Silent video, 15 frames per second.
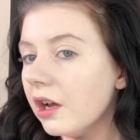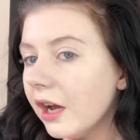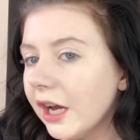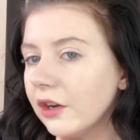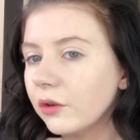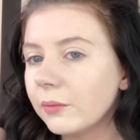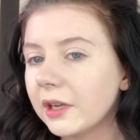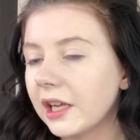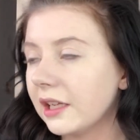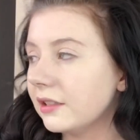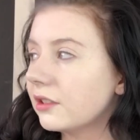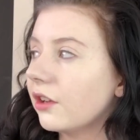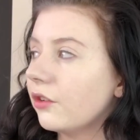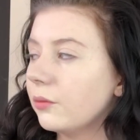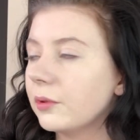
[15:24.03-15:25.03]
I know my
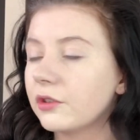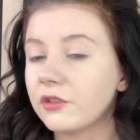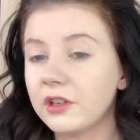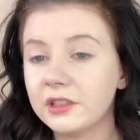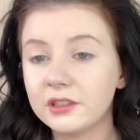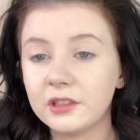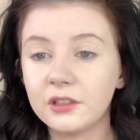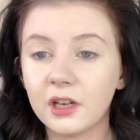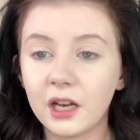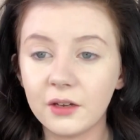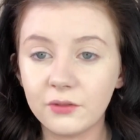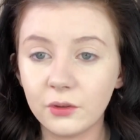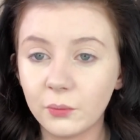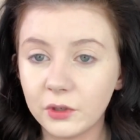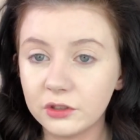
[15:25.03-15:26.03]
lighting's a little bit crazy. I
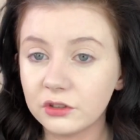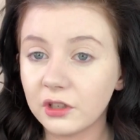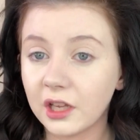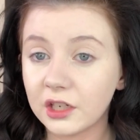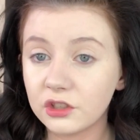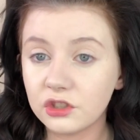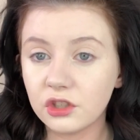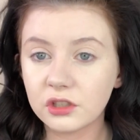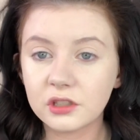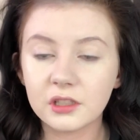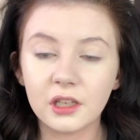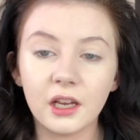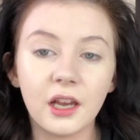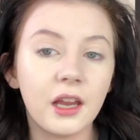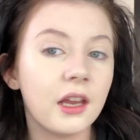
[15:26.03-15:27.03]
have the window like
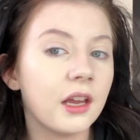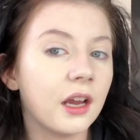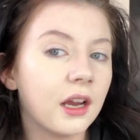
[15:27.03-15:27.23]
just there